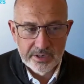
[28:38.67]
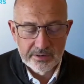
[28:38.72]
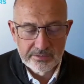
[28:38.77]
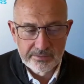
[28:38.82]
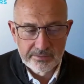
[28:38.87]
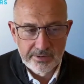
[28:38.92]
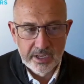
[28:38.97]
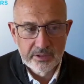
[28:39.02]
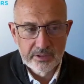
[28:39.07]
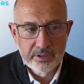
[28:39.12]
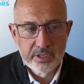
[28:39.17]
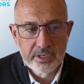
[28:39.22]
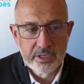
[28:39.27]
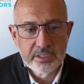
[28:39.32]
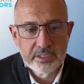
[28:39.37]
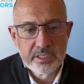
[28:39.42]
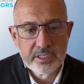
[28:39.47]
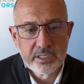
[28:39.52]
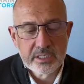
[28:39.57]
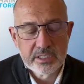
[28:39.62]
of fund that
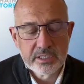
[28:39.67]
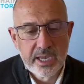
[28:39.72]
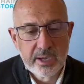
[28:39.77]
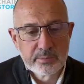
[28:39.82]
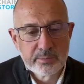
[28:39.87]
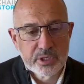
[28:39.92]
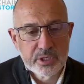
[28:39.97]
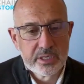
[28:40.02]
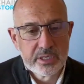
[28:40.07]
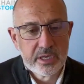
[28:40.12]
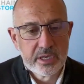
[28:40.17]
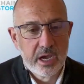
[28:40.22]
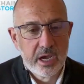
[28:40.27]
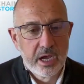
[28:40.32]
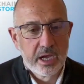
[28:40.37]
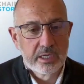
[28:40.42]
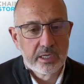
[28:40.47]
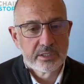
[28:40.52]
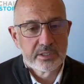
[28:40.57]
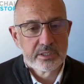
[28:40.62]
it's exceptionally
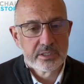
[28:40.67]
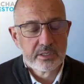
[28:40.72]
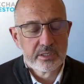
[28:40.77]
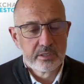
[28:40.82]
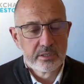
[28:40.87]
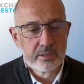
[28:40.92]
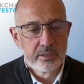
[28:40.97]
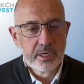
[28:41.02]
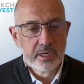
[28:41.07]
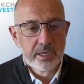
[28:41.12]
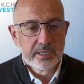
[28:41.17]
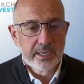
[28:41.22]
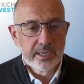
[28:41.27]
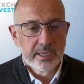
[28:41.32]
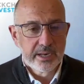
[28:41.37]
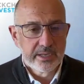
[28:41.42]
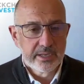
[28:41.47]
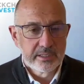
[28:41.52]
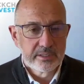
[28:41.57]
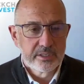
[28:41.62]
hard to
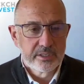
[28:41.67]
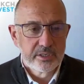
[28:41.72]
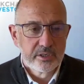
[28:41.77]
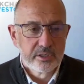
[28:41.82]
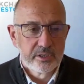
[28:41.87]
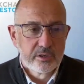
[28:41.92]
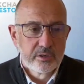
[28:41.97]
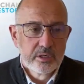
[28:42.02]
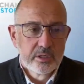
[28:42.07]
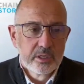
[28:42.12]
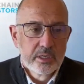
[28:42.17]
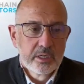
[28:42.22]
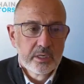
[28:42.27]
get into